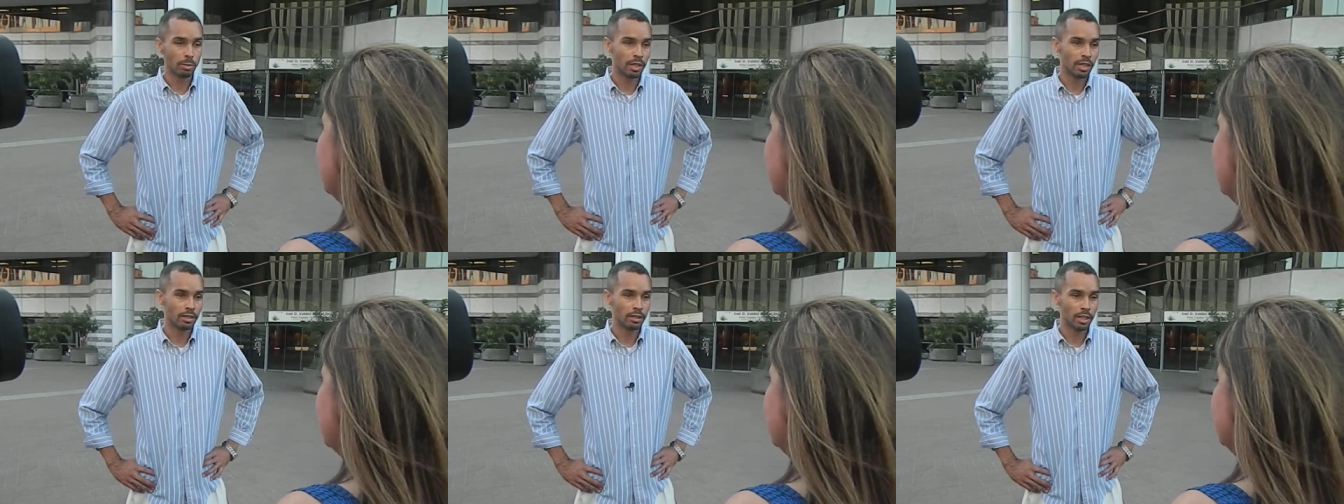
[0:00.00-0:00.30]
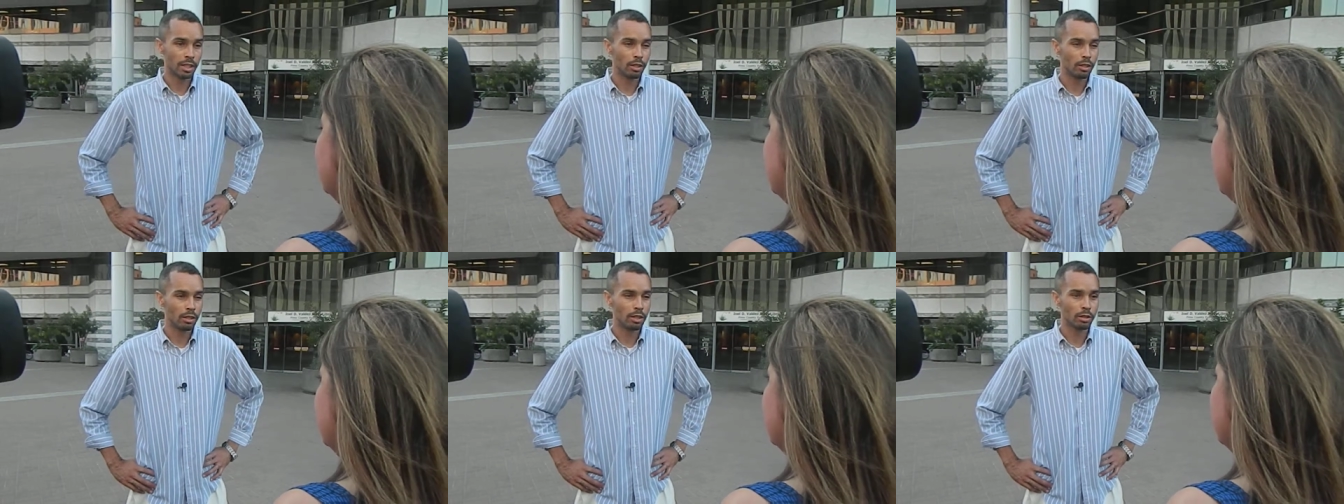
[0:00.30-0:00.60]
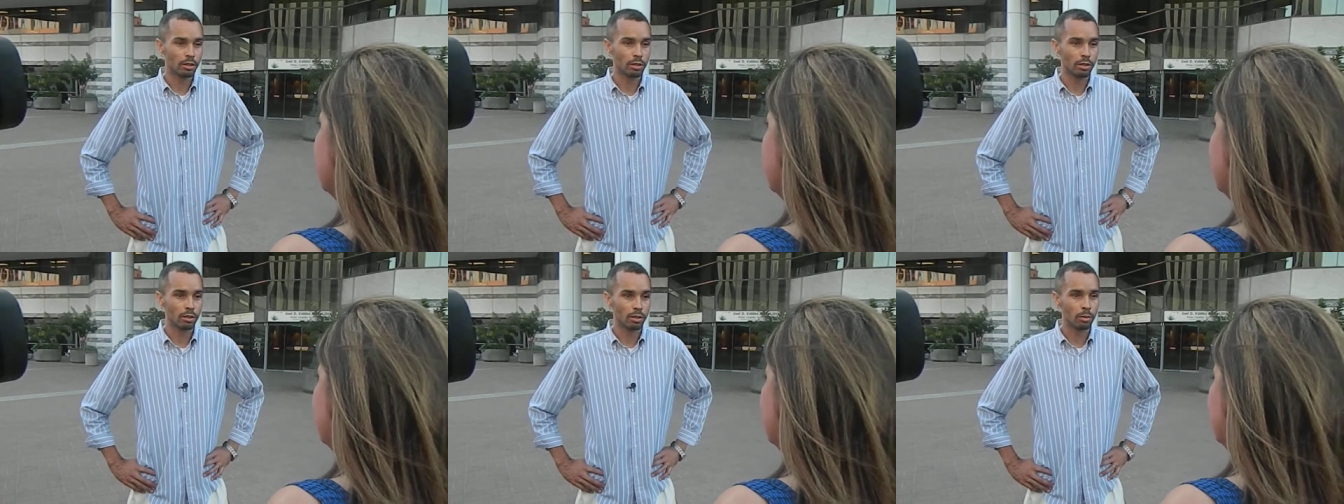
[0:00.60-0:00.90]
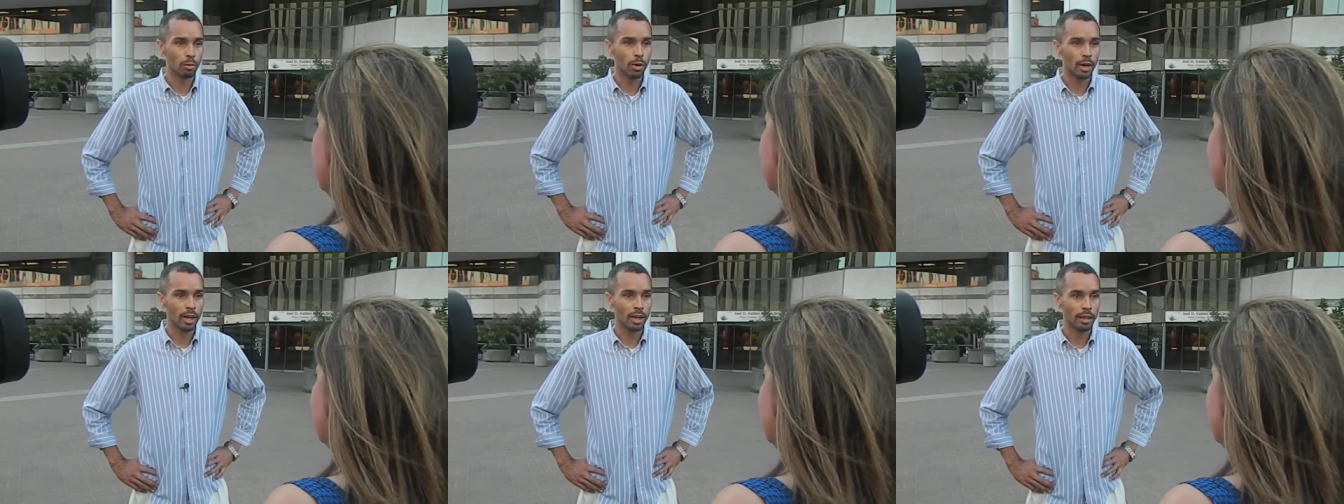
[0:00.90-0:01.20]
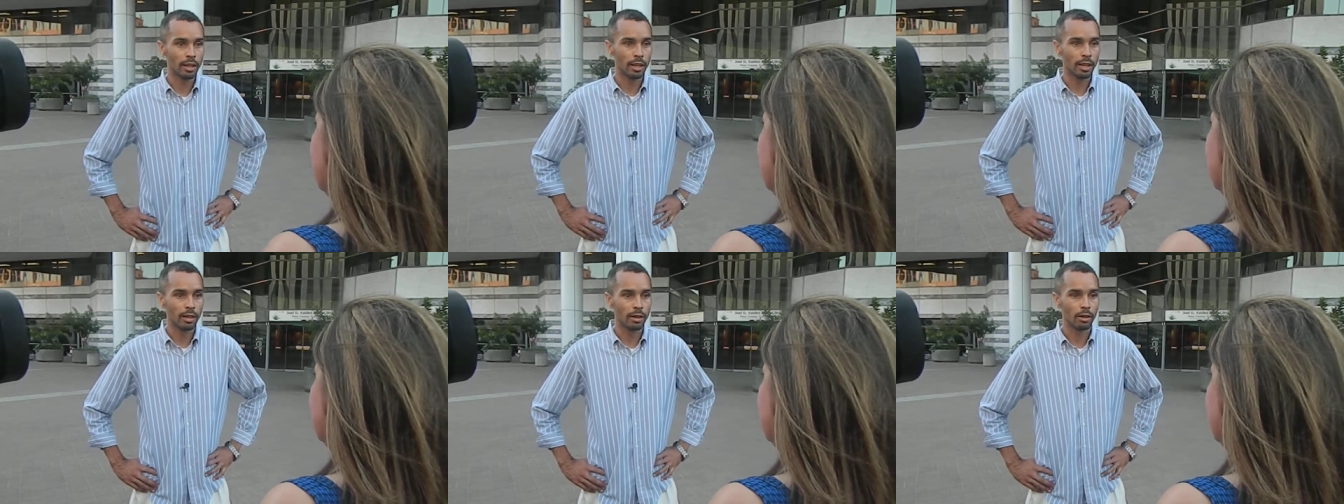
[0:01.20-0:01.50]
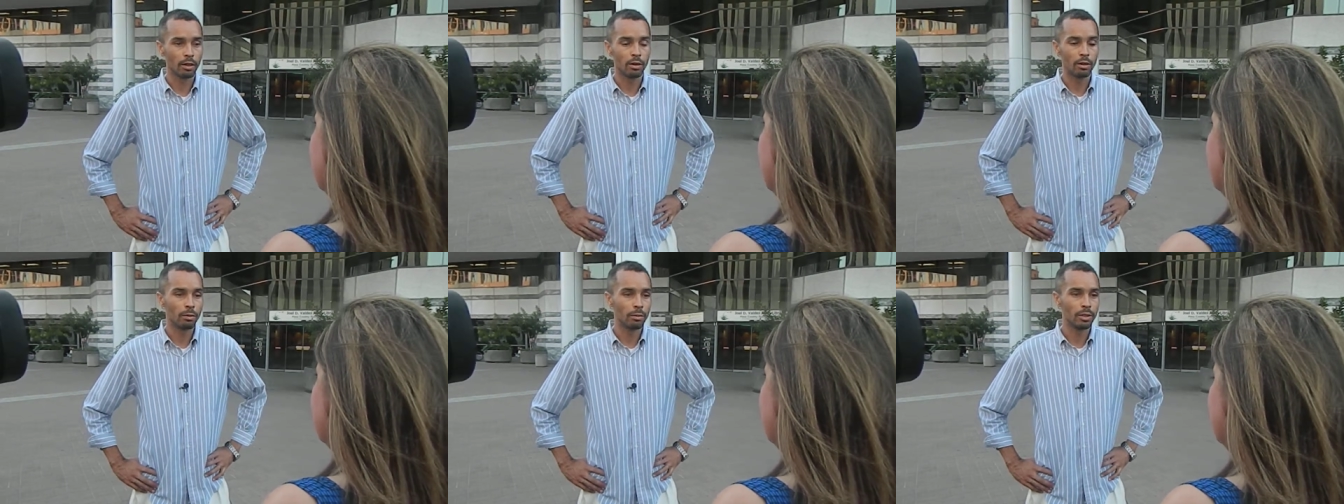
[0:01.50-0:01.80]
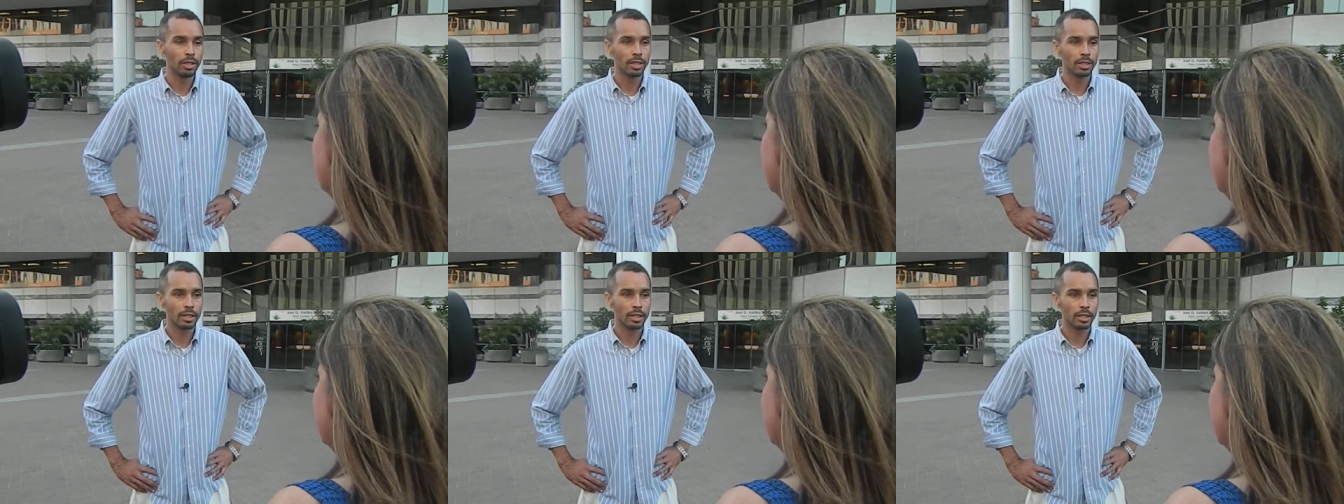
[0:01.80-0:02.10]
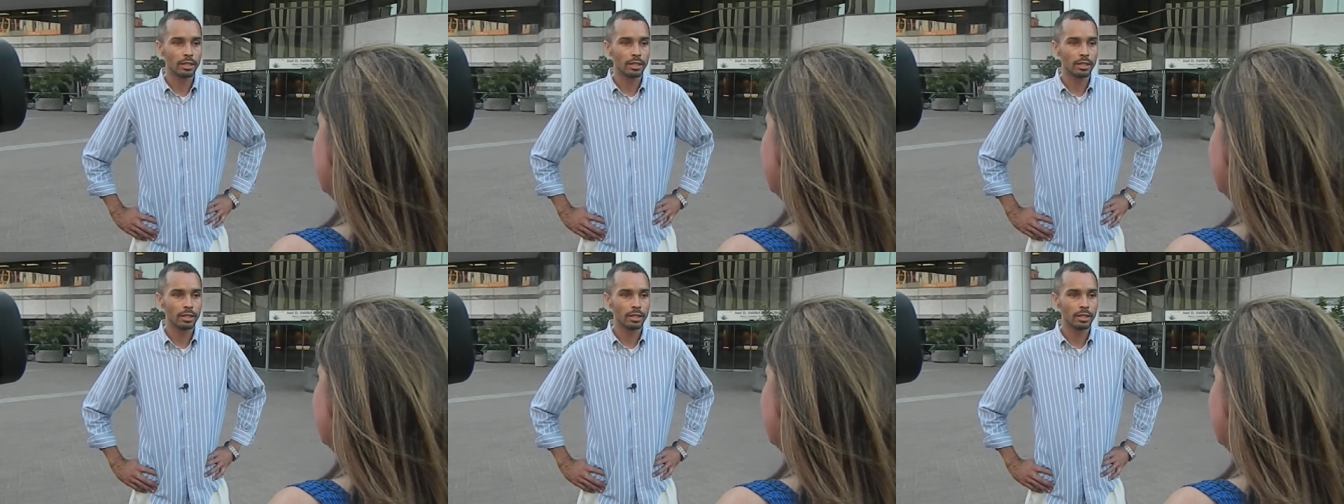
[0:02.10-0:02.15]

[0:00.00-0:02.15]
because they look a certain way, they are homeless.